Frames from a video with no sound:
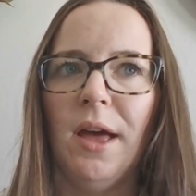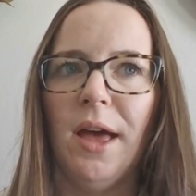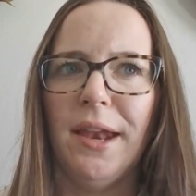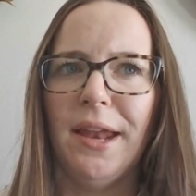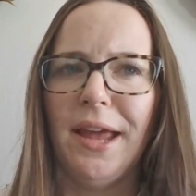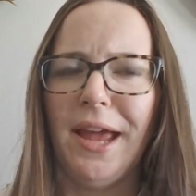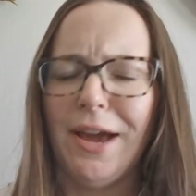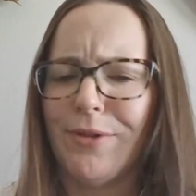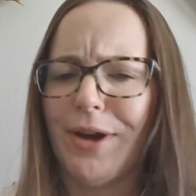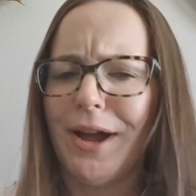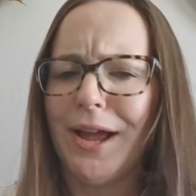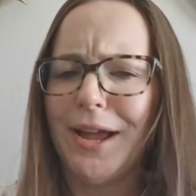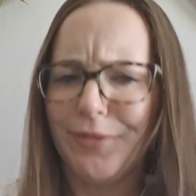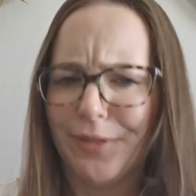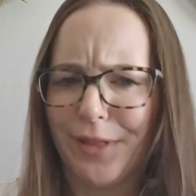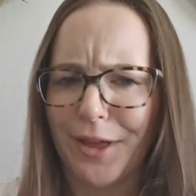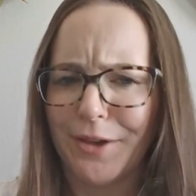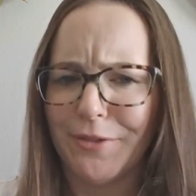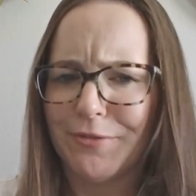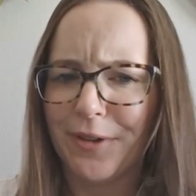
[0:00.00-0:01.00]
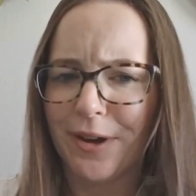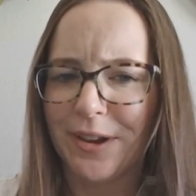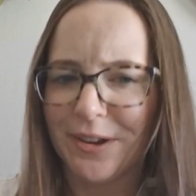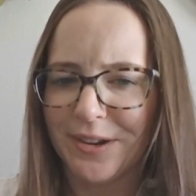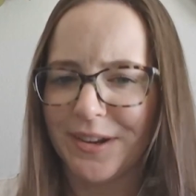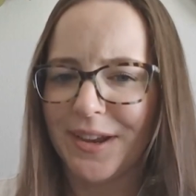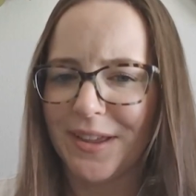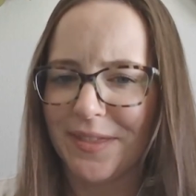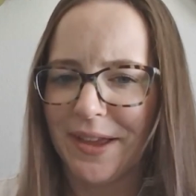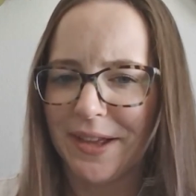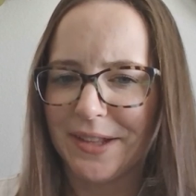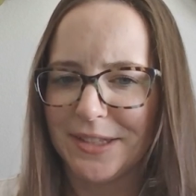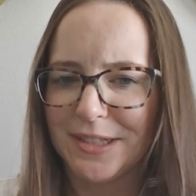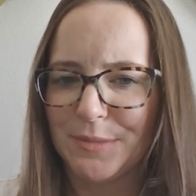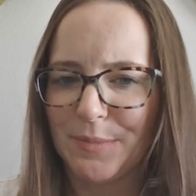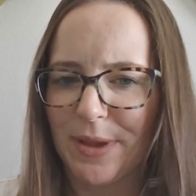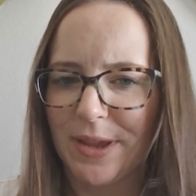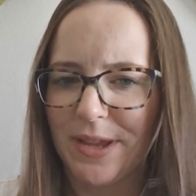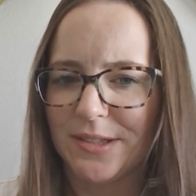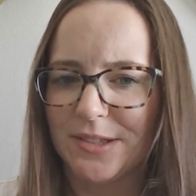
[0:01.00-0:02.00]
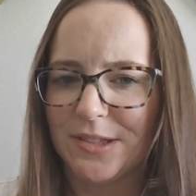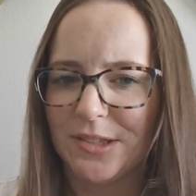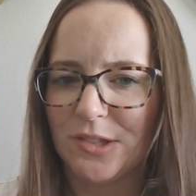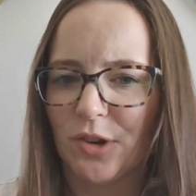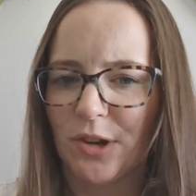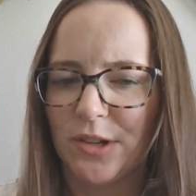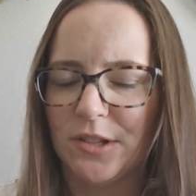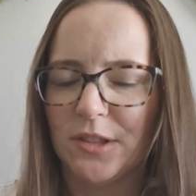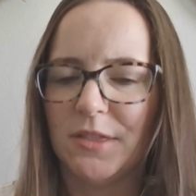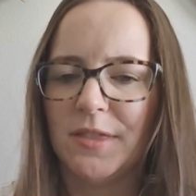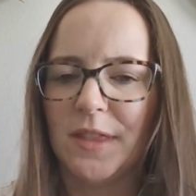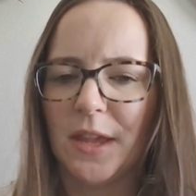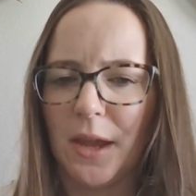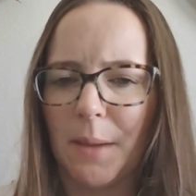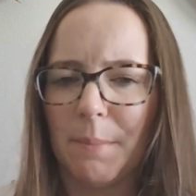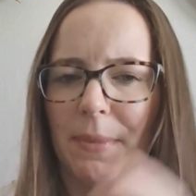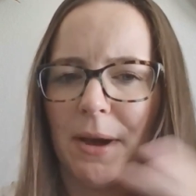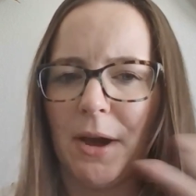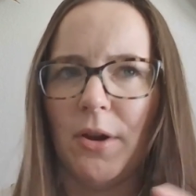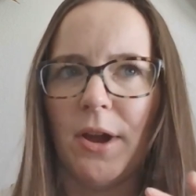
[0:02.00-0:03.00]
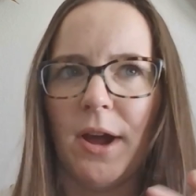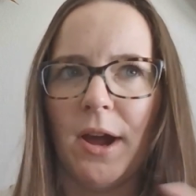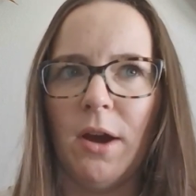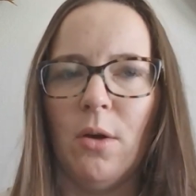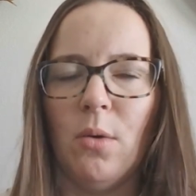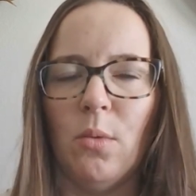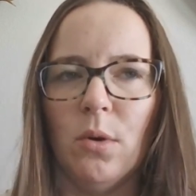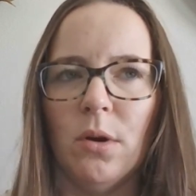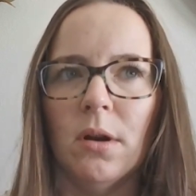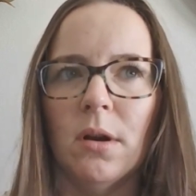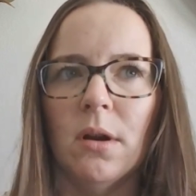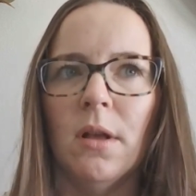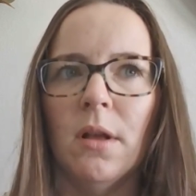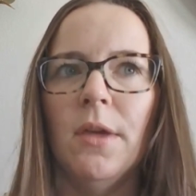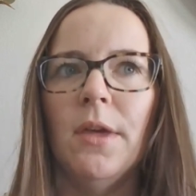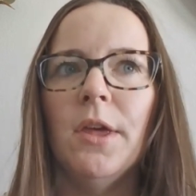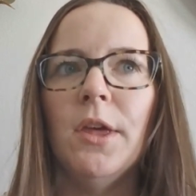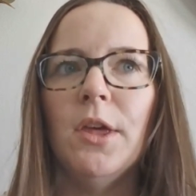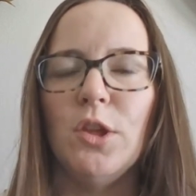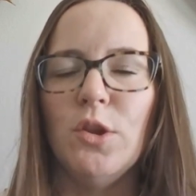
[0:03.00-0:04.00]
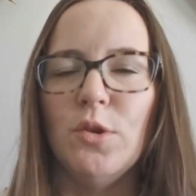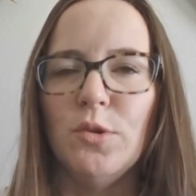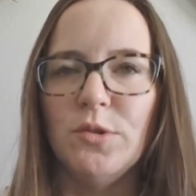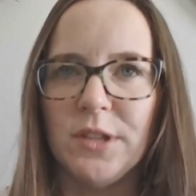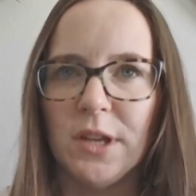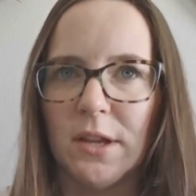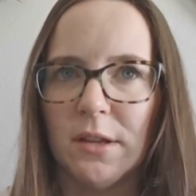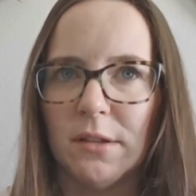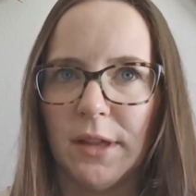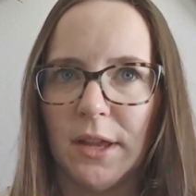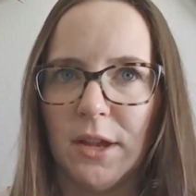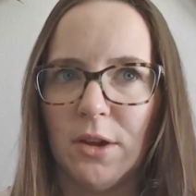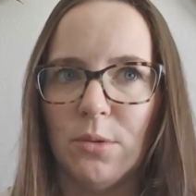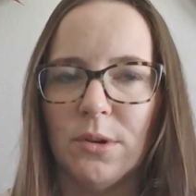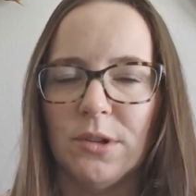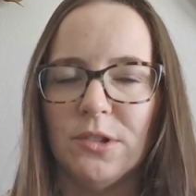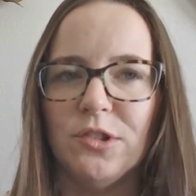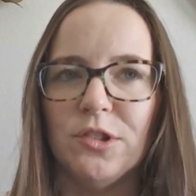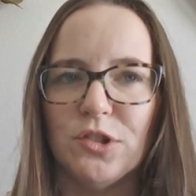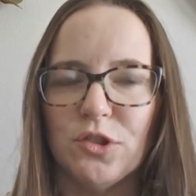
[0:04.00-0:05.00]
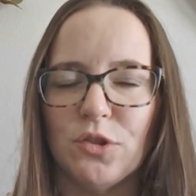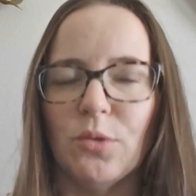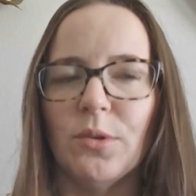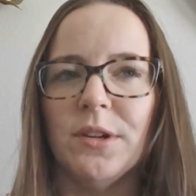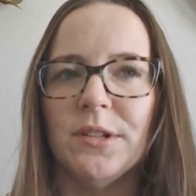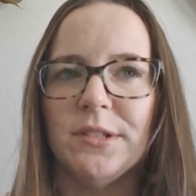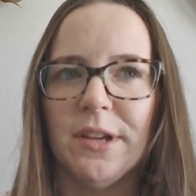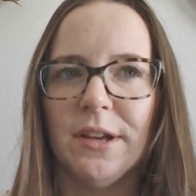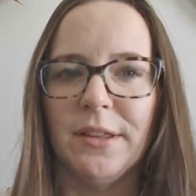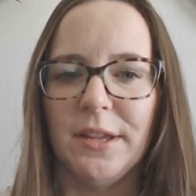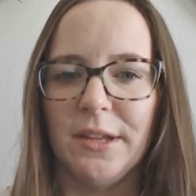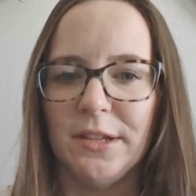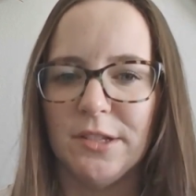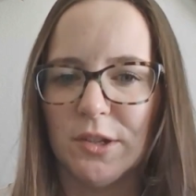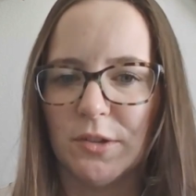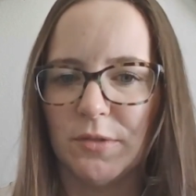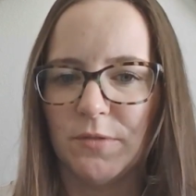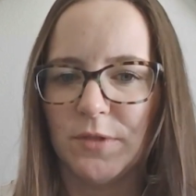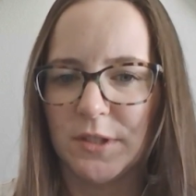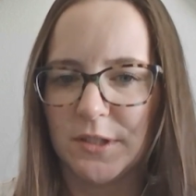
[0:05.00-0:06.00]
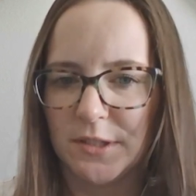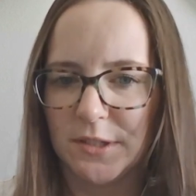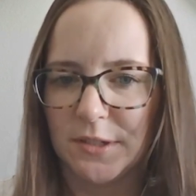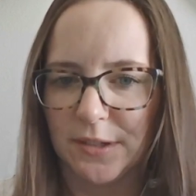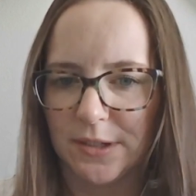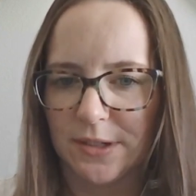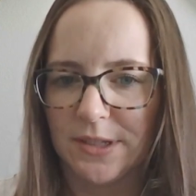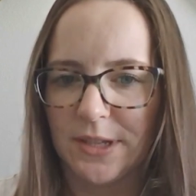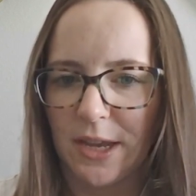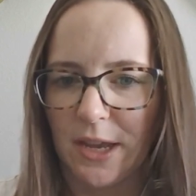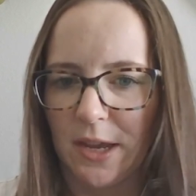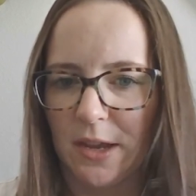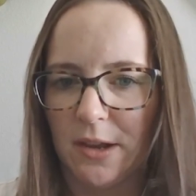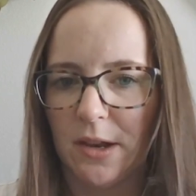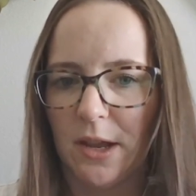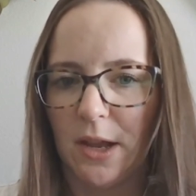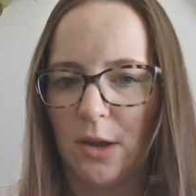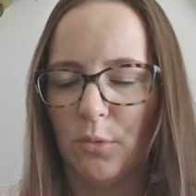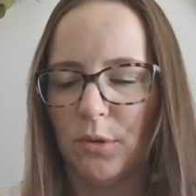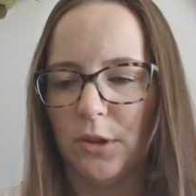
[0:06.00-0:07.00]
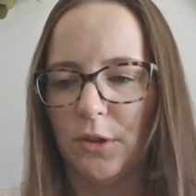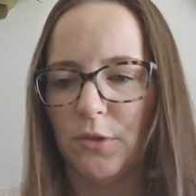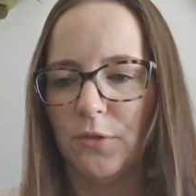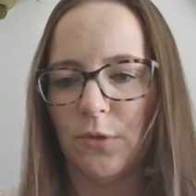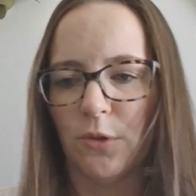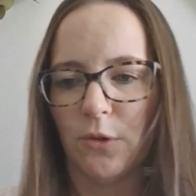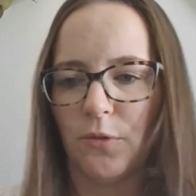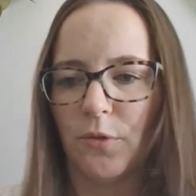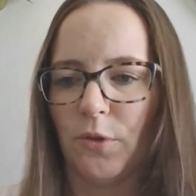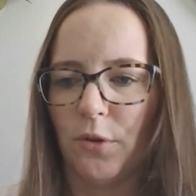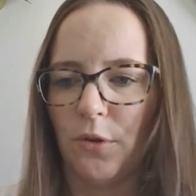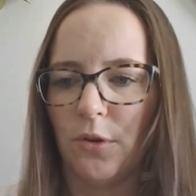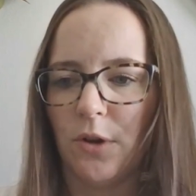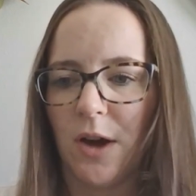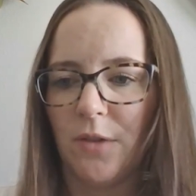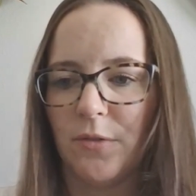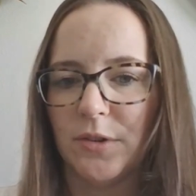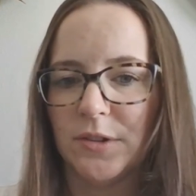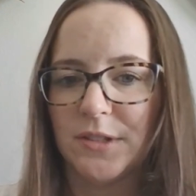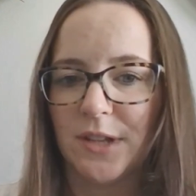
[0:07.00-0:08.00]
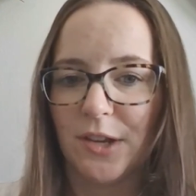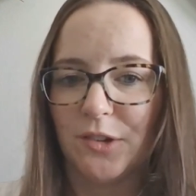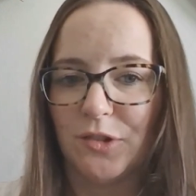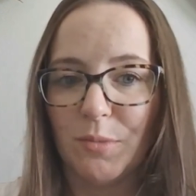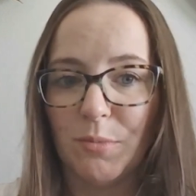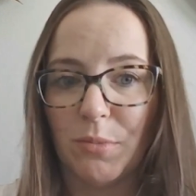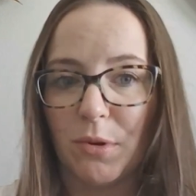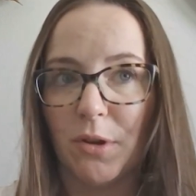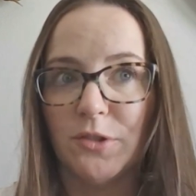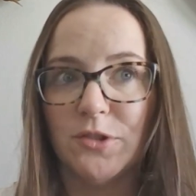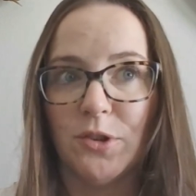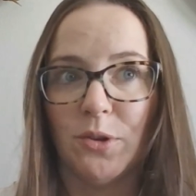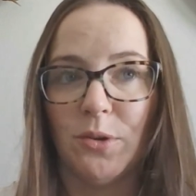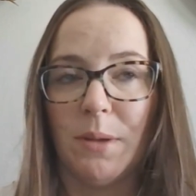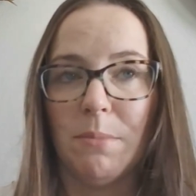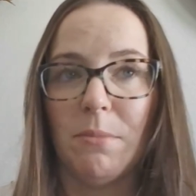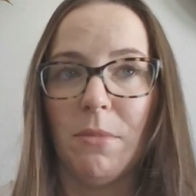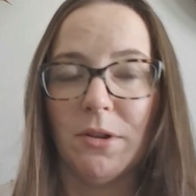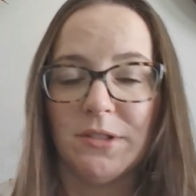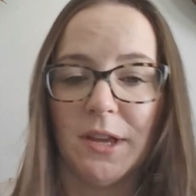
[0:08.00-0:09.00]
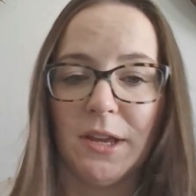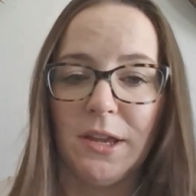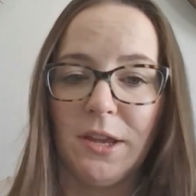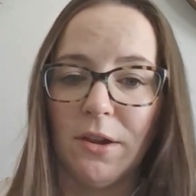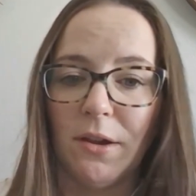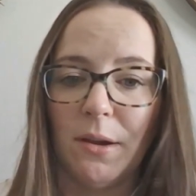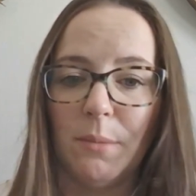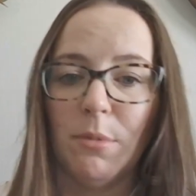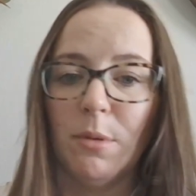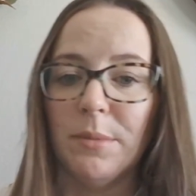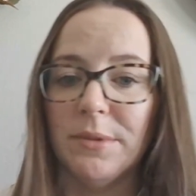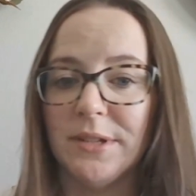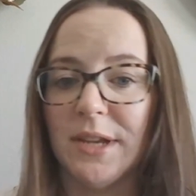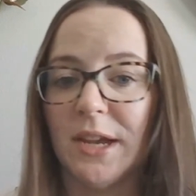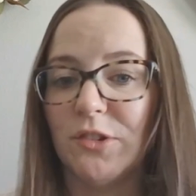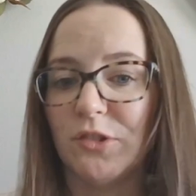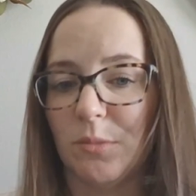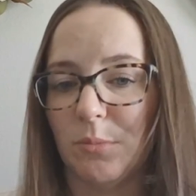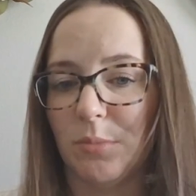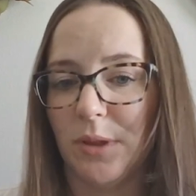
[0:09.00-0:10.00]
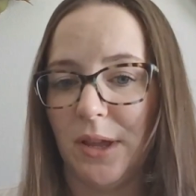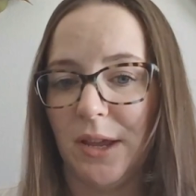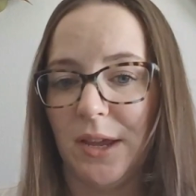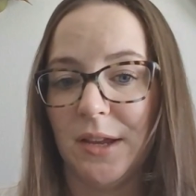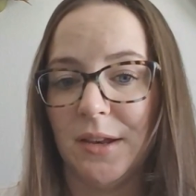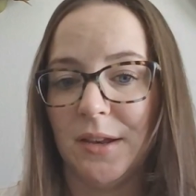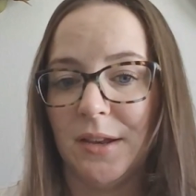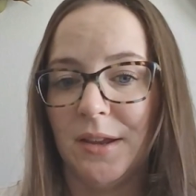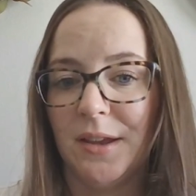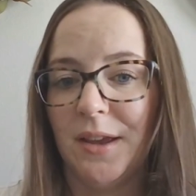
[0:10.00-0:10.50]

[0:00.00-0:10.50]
And I have a lot of fun in that space, trying to think about how we're using language and storytelling to facilitate a really fruitful conversation, but also a multi-year implementation plan.